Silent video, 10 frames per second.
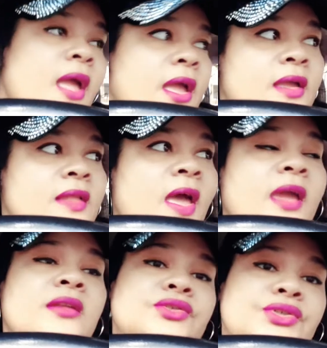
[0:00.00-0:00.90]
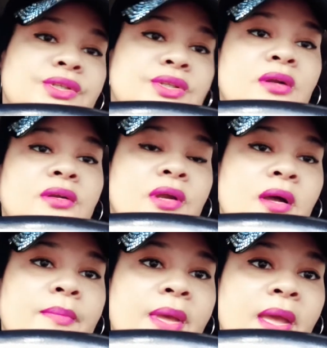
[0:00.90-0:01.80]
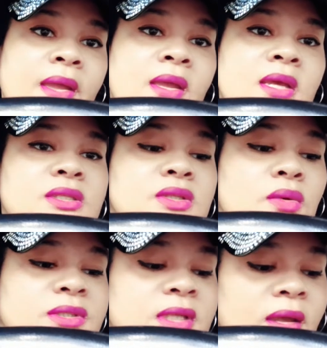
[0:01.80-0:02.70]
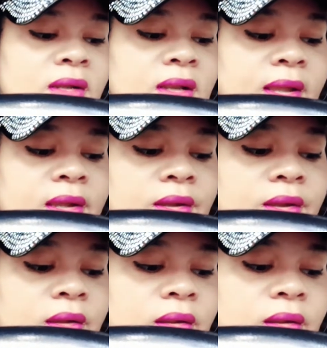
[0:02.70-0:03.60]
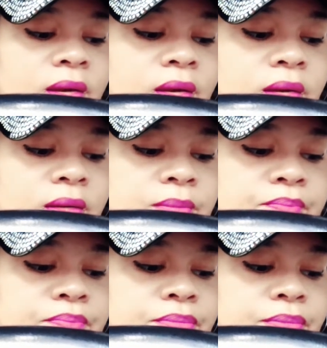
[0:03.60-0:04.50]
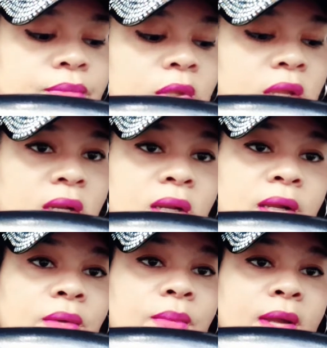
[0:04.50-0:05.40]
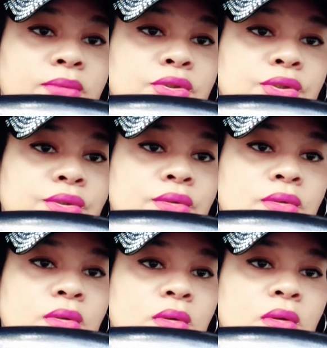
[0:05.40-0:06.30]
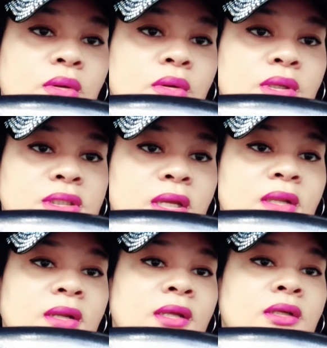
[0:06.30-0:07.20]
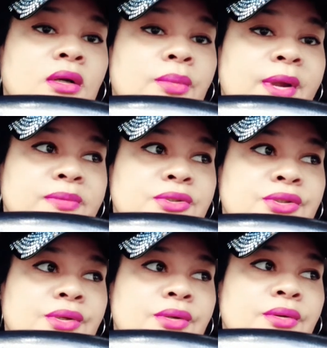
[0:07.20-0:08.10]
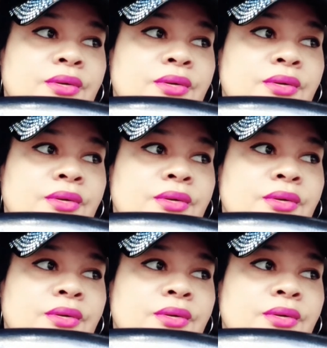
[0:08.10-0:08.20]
and that energy is starting to come back. So it's kind of like a rapture. It's kind of like a rapture,